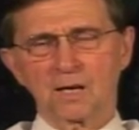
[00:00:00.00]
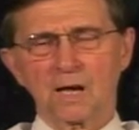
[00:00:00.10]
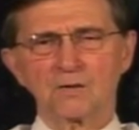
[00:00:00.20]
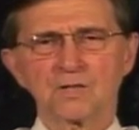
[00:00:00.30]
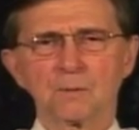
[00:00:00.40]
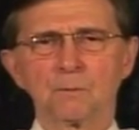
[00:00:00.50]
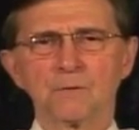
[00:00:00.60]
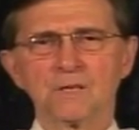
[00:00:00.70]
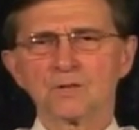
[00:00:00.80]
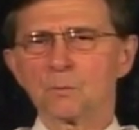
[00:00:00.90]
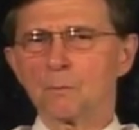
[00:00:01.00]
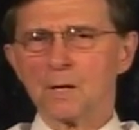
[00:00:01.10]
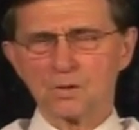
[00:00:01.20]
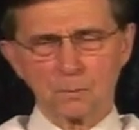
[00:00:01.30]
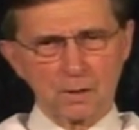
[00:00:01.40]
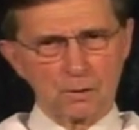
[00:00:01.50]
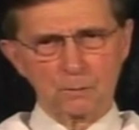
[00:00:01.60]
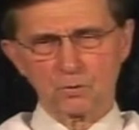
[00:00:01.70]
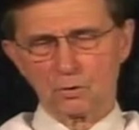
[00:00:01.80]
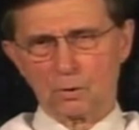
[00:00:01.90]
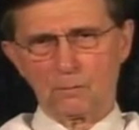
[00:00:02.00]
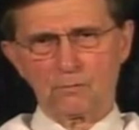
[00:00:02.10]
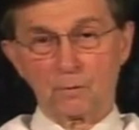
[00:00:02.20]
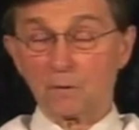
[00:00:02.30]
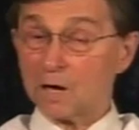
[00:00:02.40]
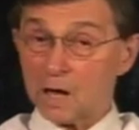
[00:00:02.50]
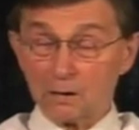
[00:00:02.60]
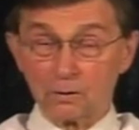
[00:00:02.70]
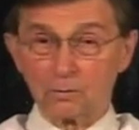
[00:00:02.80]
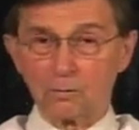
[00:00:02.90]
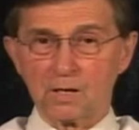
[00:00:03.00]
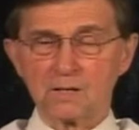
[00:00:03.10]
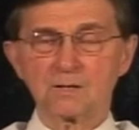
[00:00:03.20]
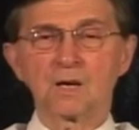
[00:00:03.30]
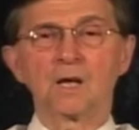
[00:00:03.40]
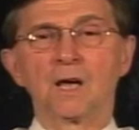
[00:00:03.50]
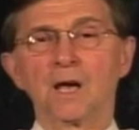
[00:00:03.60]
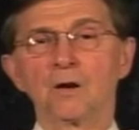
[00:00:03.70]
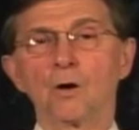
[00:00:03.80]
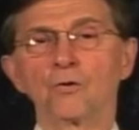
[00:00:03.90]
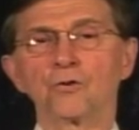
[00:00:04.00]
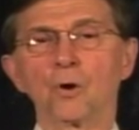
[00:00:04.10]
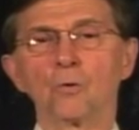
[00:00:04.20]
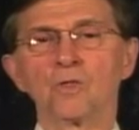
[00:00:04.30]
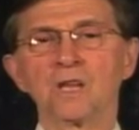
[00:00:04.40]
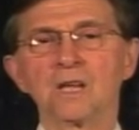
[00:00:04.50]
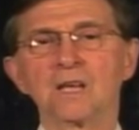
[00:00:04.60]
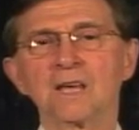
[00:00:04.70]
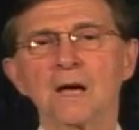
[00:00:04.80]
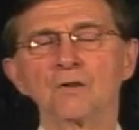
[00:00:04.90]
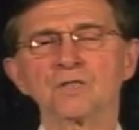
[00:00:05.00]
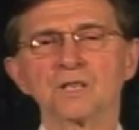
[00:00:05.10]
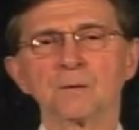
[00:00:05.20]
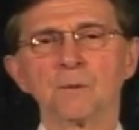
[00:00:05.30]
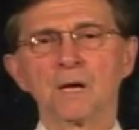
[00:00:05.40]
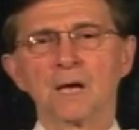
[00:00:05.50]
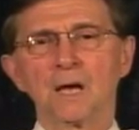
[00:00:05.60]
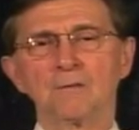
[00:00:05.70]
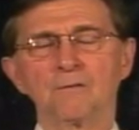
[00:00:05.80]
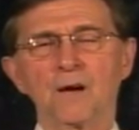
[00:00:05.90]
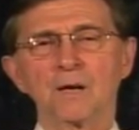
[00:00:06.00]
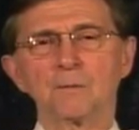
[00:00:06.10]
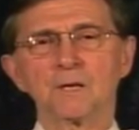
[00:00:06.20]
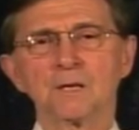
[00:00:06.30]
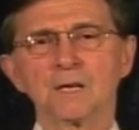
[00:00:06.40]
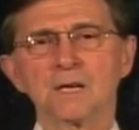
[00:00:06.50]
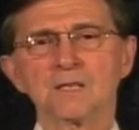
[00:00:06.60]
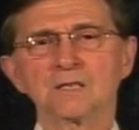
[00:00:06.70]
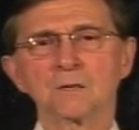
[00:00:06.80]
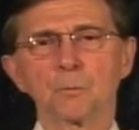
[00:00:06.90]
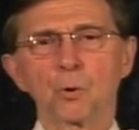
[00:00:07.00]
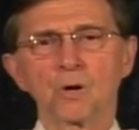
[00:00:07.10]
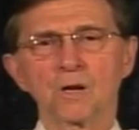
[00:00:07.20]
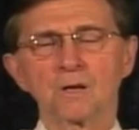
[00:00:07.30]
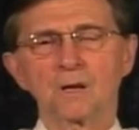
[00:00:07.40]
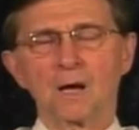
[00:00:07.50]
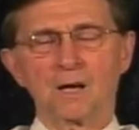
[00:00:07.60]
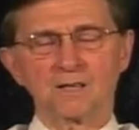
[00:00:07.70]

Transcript: Calcium is much better absorbed from collard greens, and also the calcium and vitamin D supplemented